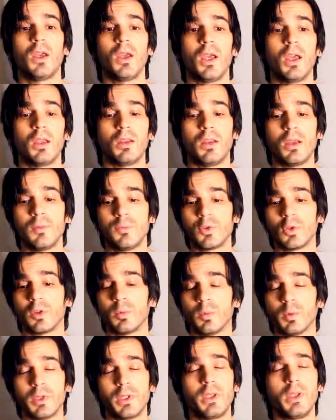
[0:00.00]
and they
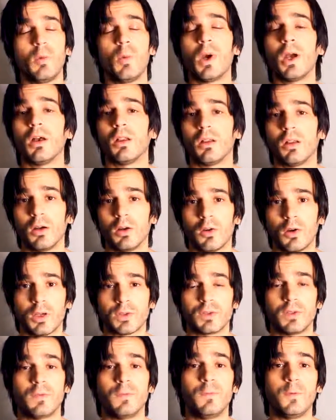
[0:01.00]
absorb really well
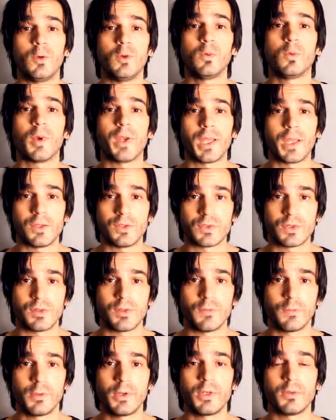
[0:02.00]
across the full range of
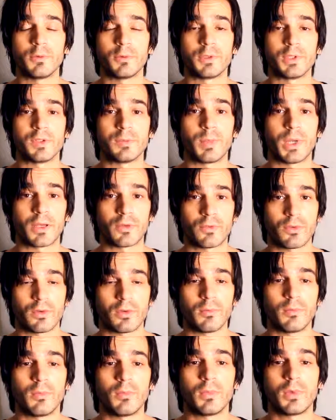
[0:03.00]
the frequency
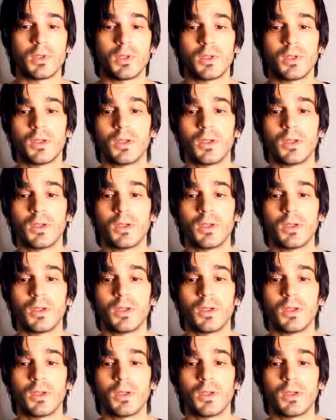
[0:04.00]
spectrum.